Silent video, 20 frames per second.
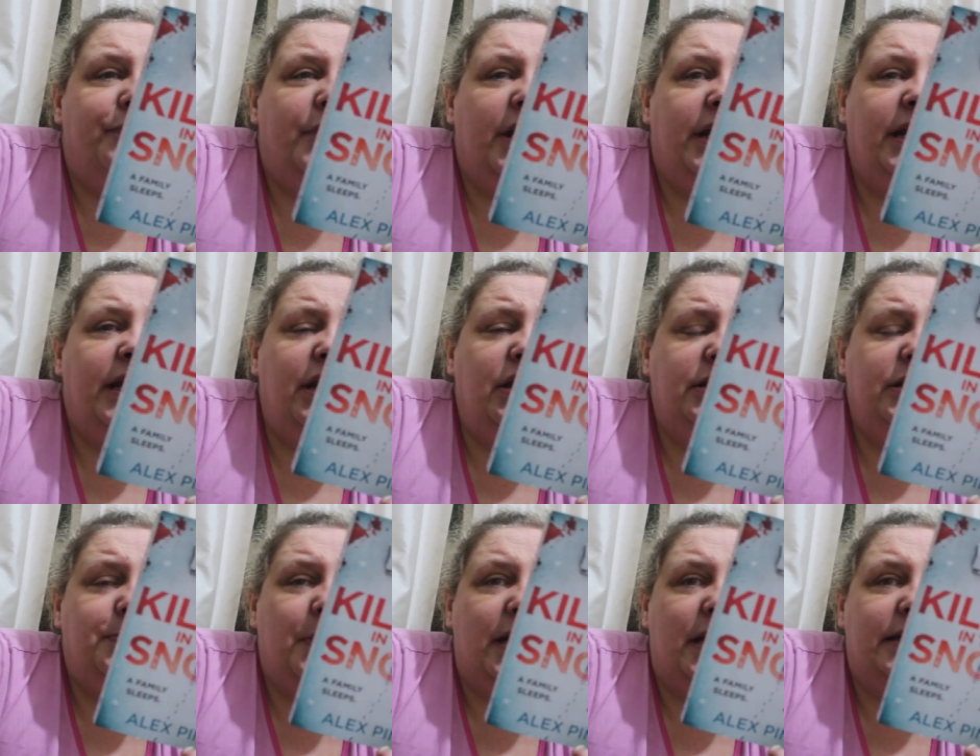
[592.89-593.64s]
A year
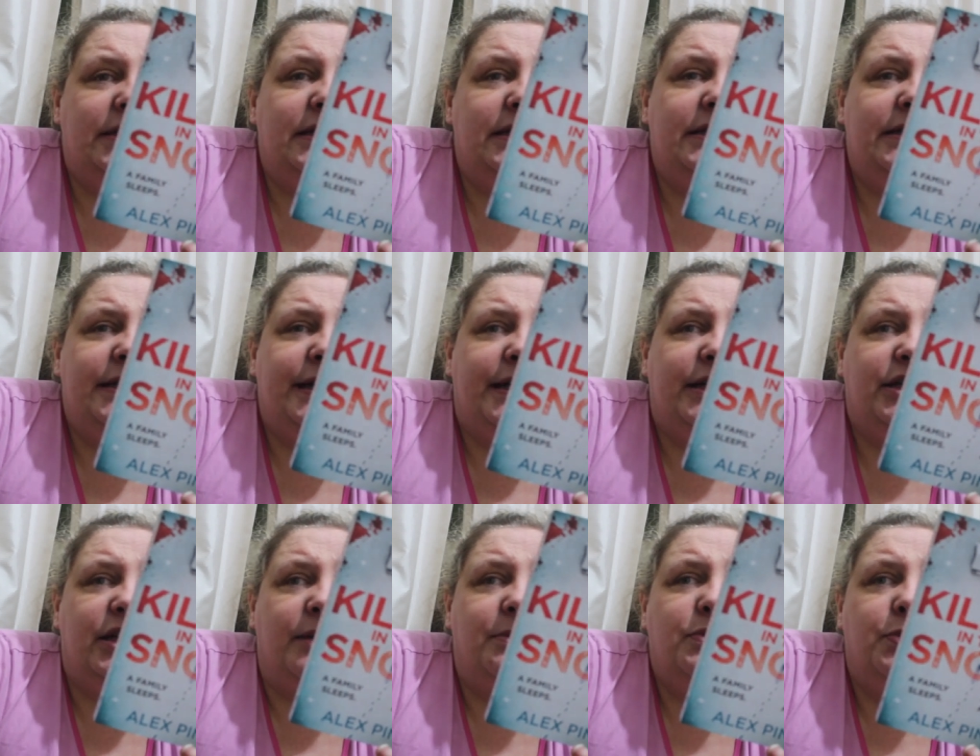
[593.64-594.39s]
has passed since D.I.
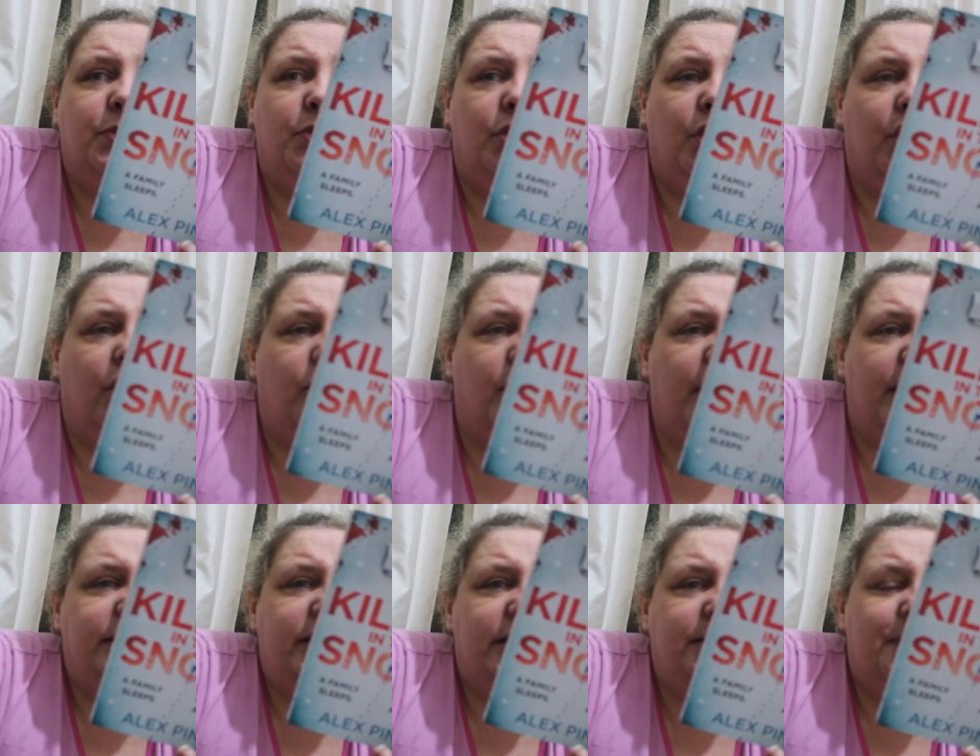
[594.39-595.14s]
James Walker
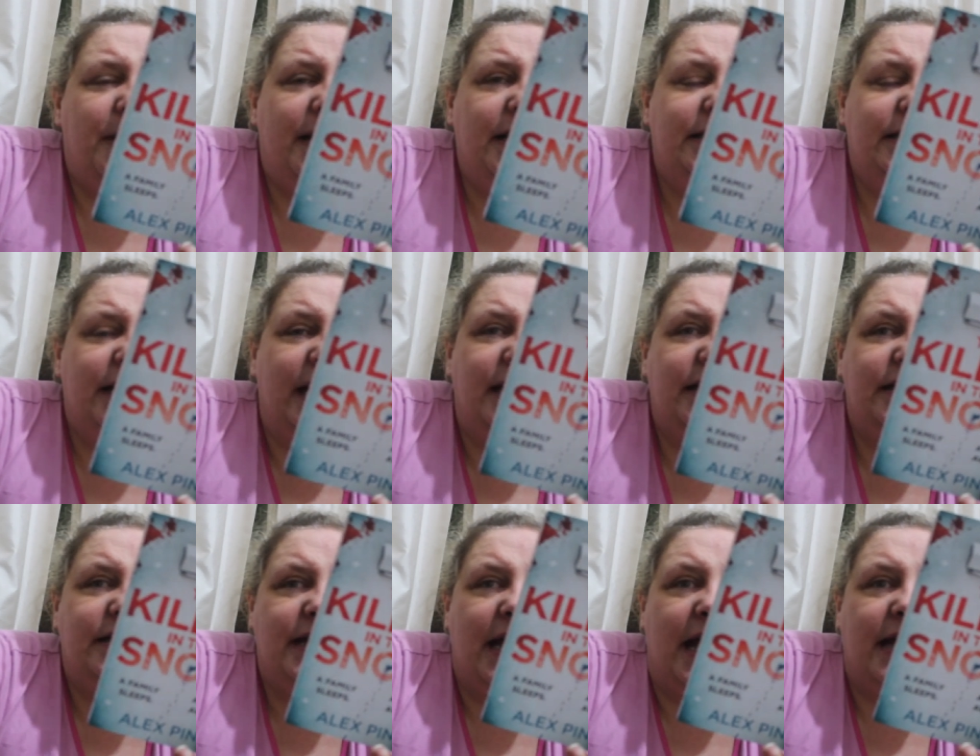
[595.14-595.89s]
cracked his biggest
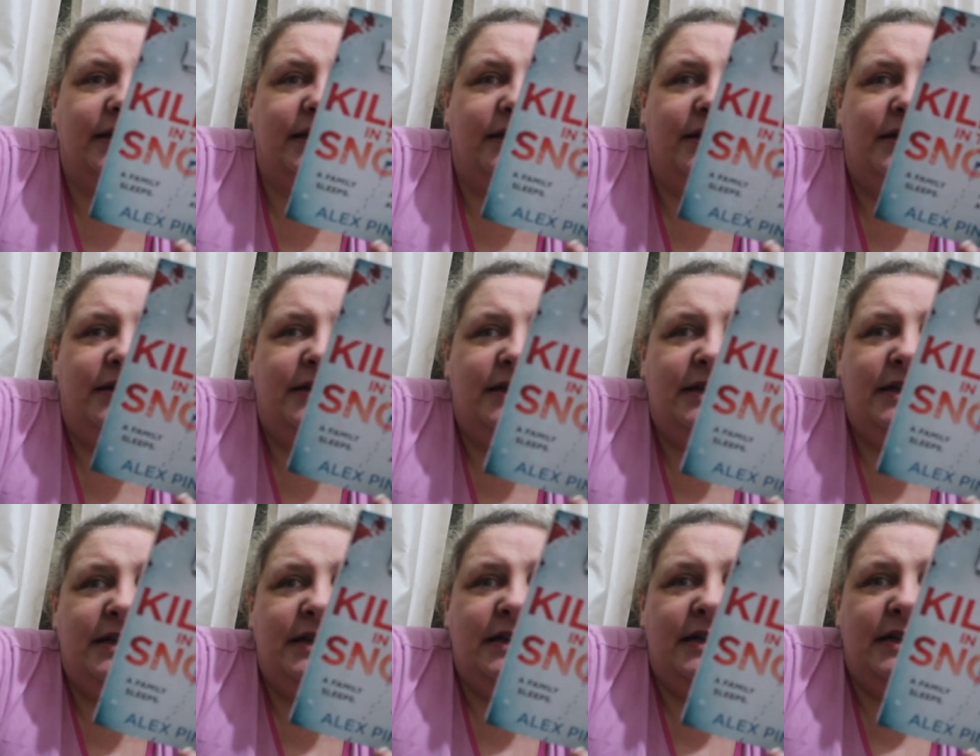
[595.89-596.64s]
case yet,
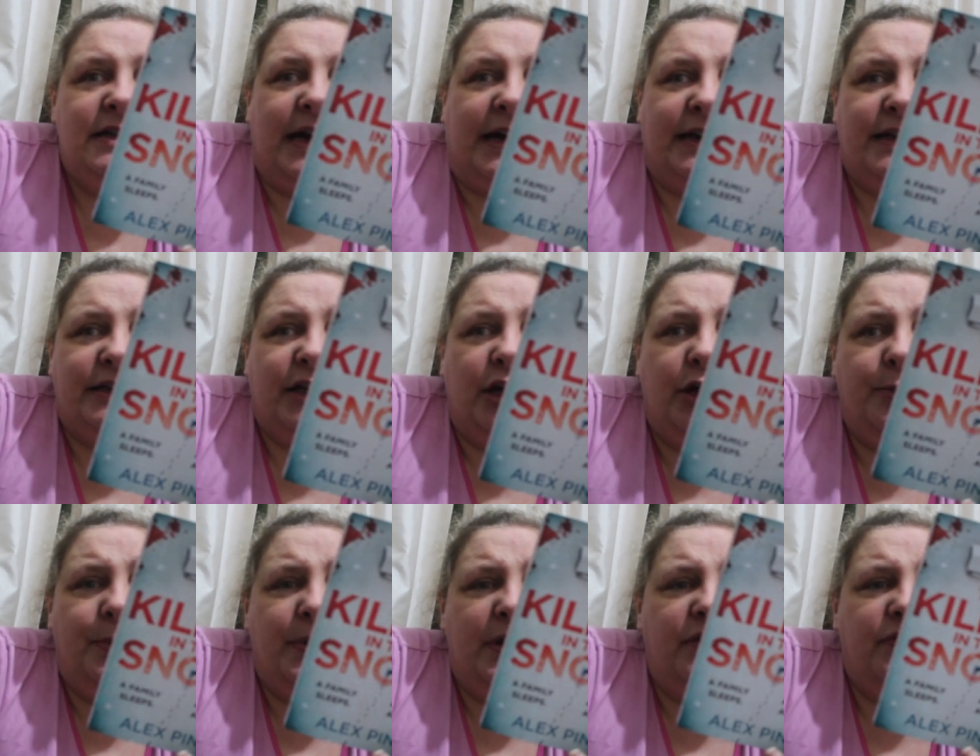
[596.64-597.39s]
and is
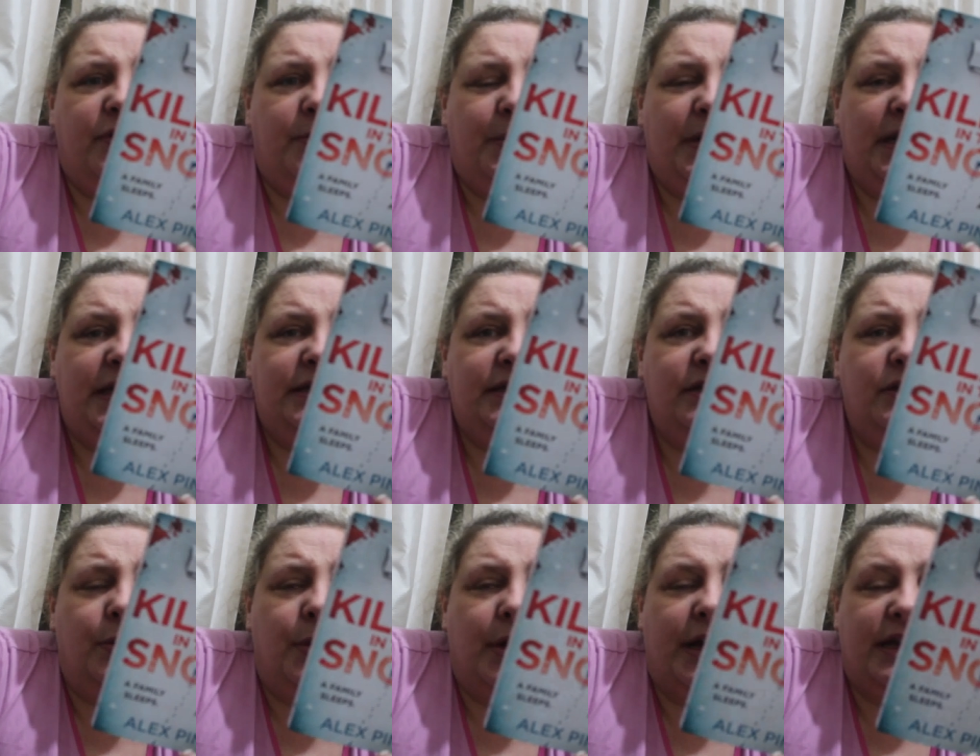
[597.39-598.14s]
hoping for peace
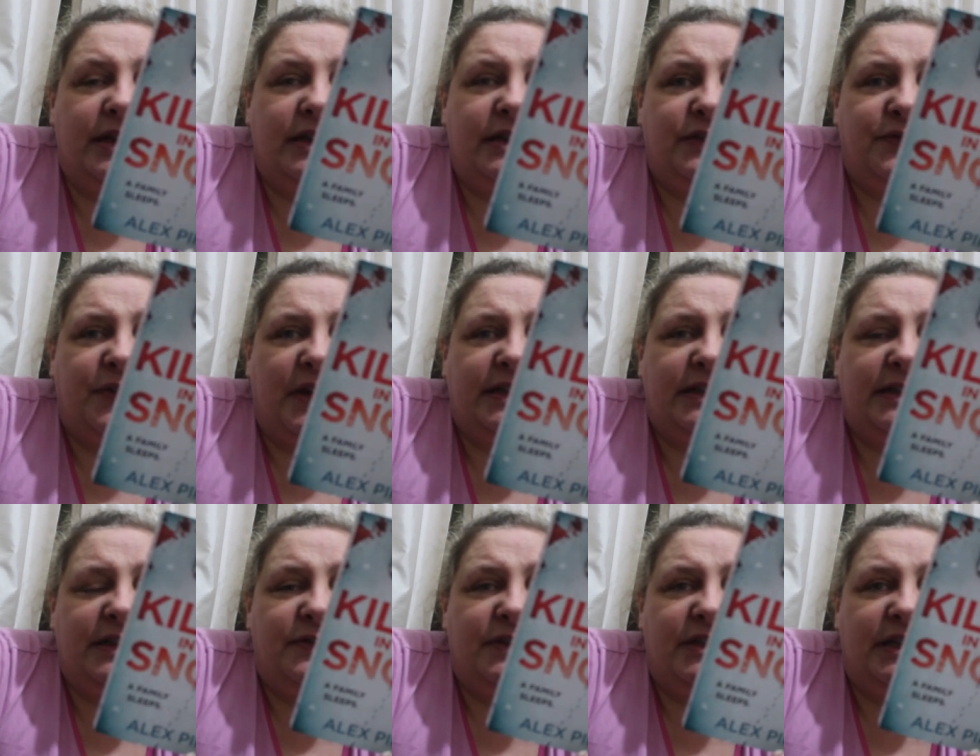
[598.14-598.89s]
and quiet this
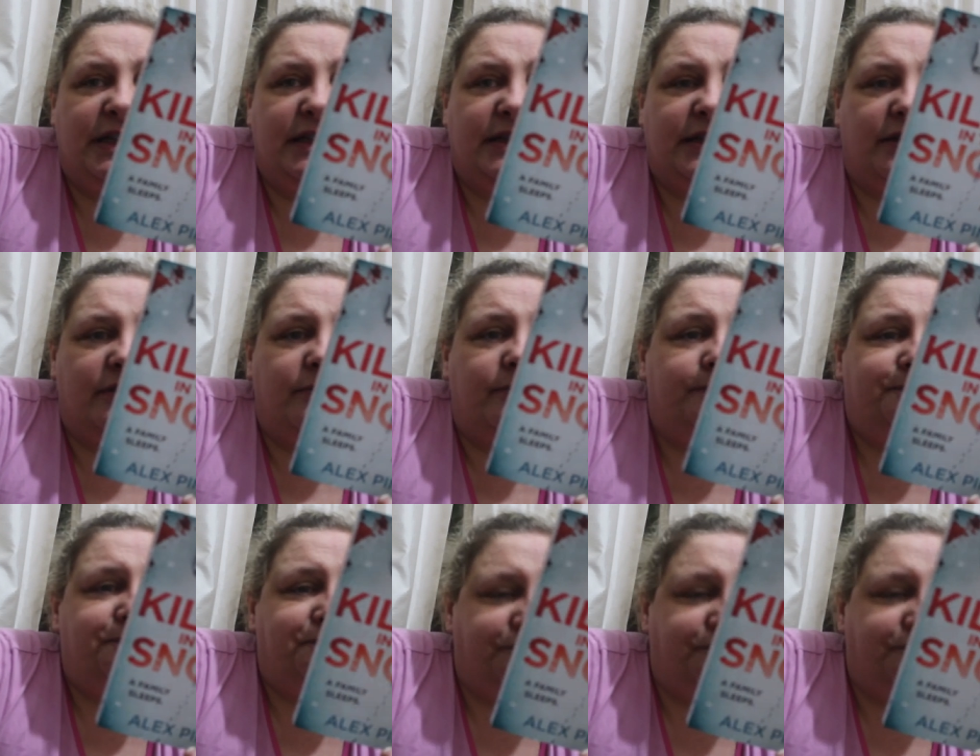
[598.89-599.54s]
festive season.